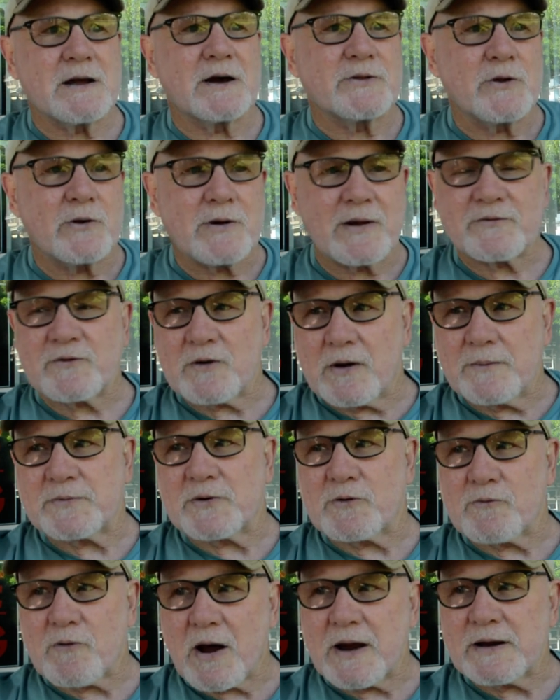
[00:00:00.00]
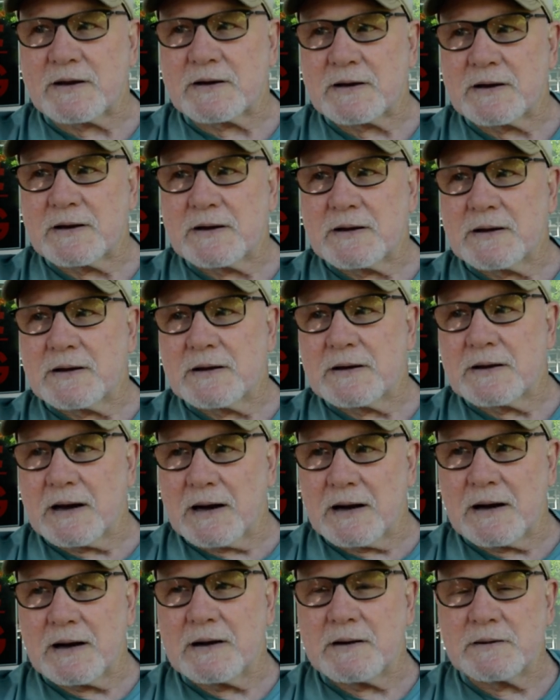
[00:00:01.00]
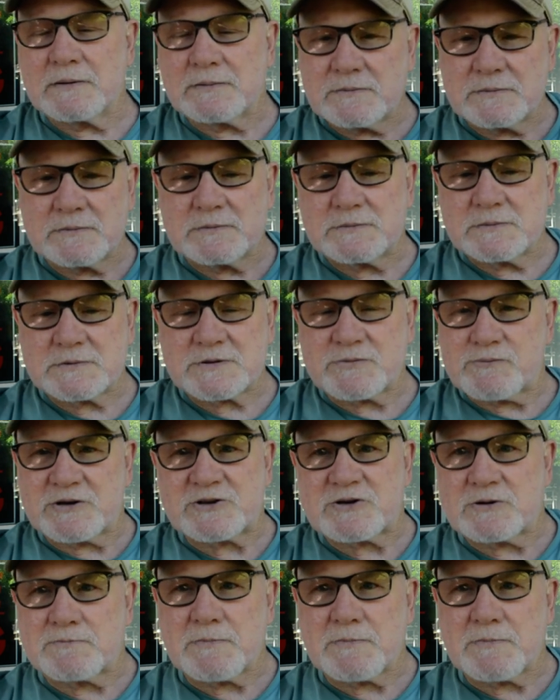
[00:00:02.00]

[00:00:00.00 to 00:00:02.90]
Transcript: I don't have time to write. Uh, it's Richard